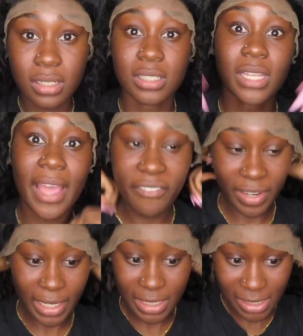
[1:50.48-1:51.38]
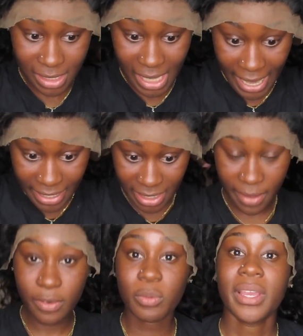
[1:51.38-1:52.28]
this i feel like this is the tightest
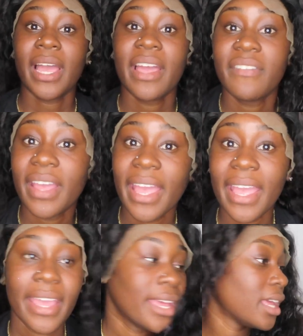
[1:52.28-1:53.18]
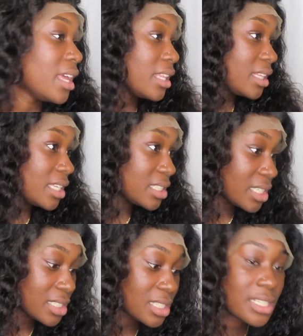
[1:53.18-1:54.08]
ever wig i ever had this
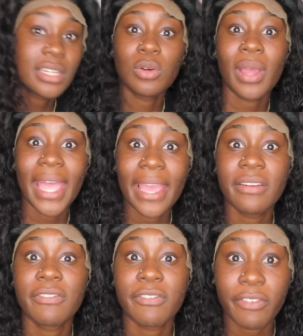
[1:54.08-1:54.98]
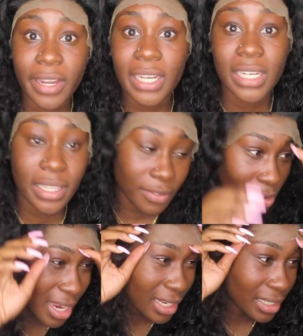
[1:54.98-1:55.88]
is little head friendly if
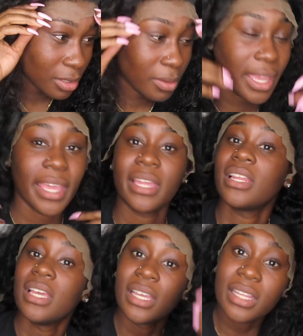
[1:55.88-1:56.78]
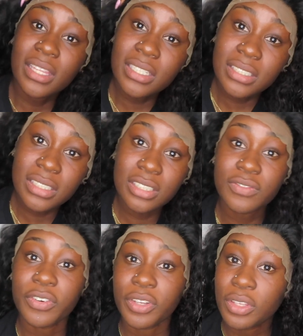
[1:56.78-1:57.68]
you got a little head this is for